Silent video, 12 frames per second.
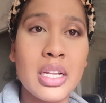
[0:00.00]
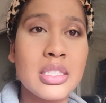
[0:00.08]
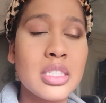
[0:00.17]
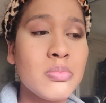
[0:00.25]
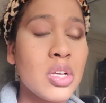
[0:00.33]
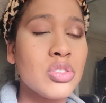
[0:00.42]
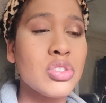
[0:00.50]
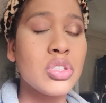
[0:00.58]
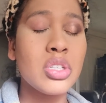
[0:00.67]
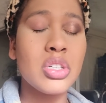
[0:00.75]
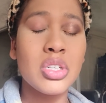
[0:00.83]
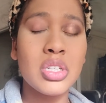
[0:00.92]
It smells
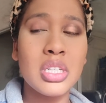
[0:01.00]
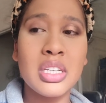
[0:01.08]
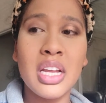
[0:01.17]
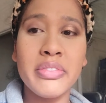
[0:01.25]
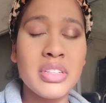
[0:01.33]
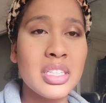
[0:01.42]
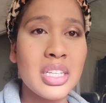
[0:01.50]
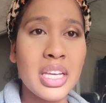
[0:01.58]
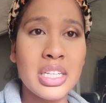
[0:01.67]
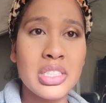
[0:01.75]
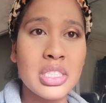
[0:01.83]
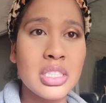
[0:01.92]
good in every
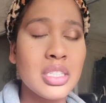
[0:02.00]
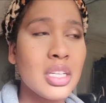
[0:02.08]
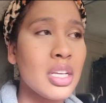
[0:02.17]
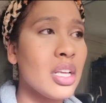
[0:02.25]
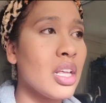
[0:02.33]
occasion.